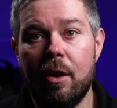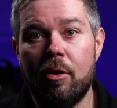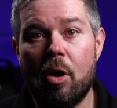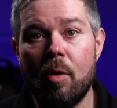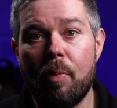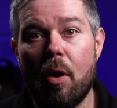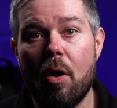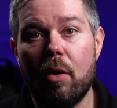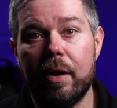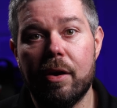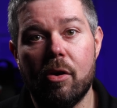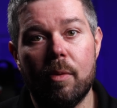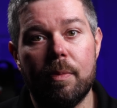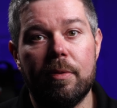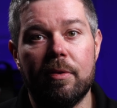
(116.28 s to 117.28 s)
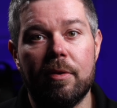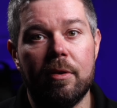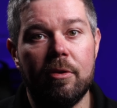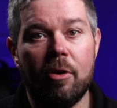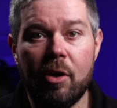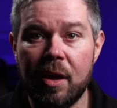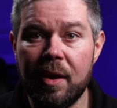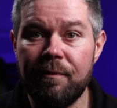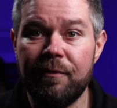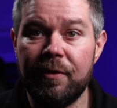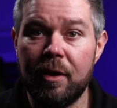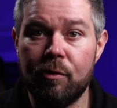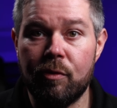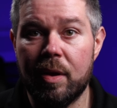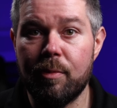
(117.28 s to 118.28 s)
No polling loops, no
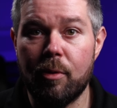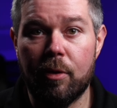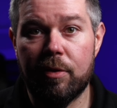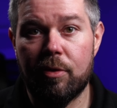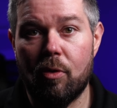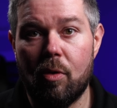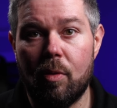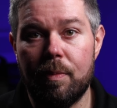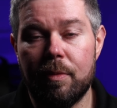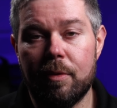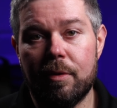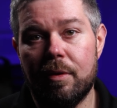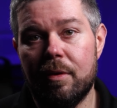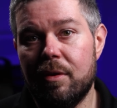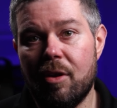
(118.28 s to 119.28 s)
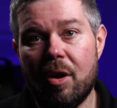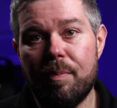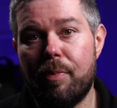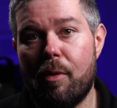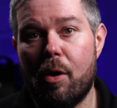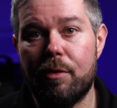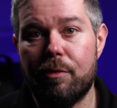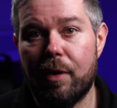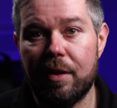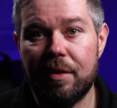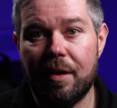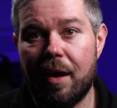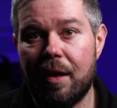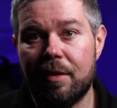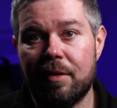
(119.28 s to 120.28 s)
infinite reboot storms, no blind
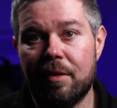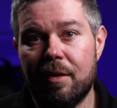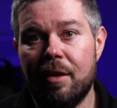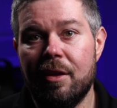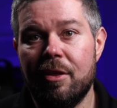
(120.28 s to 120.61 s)
restarts,